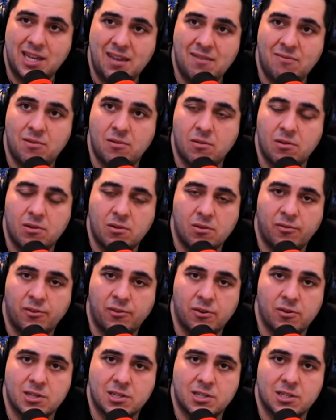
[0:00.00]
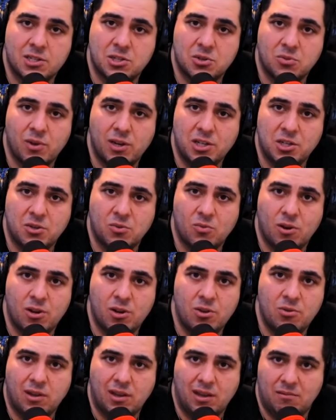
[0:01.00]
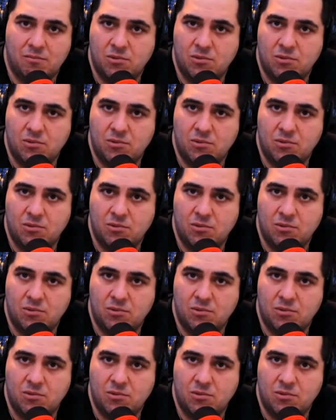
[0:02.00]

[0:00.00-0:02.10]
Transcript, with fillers: Even if you're in a situation where you